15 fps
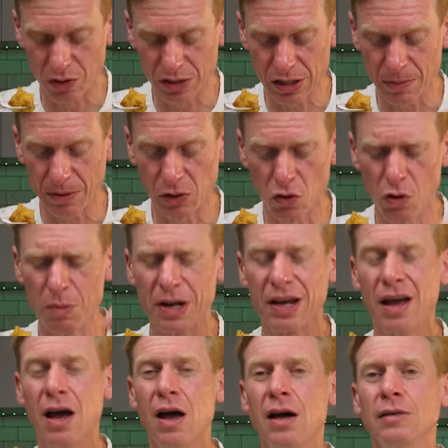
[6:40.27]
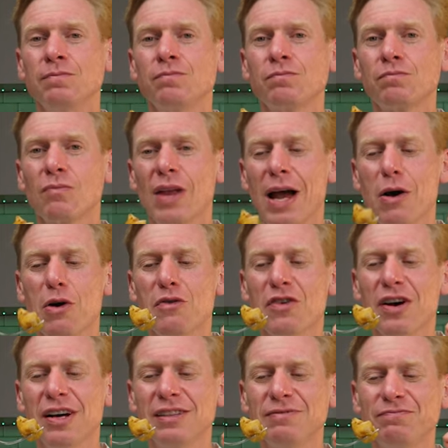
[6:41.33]
on something normally.
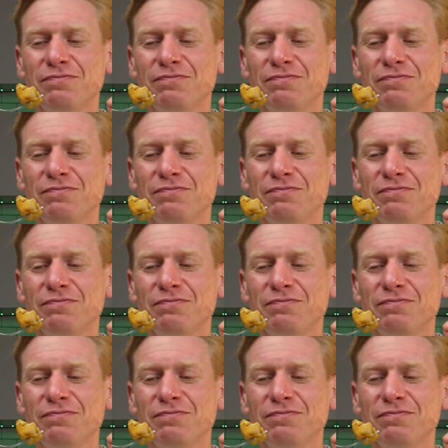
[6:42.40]
However,